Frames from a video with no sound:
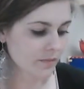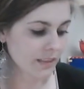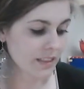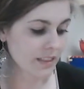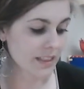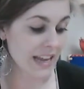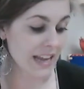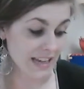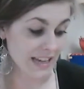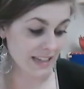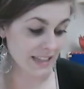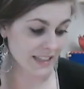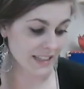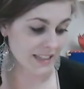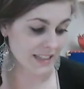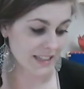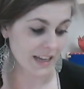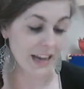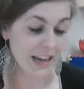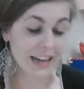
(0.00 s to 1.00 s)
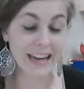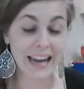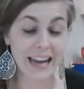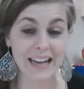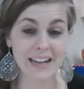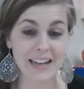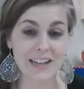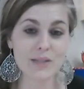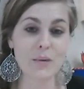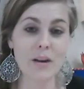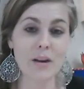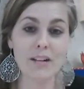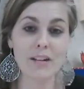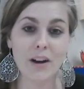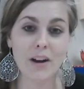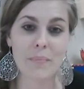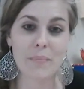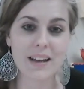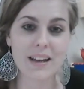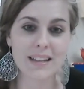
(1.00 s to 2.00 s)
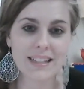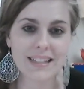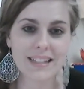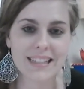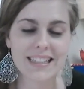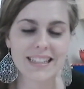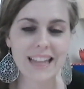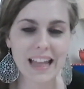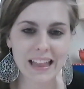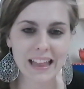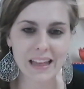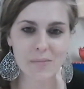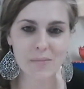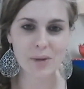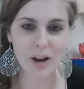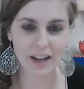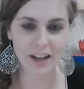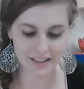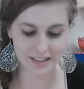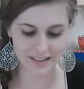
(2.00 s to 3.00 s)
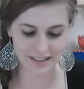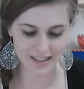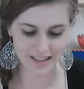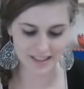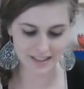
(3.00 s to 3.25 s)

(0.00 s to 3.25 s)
This, again, is one of our best-selling products.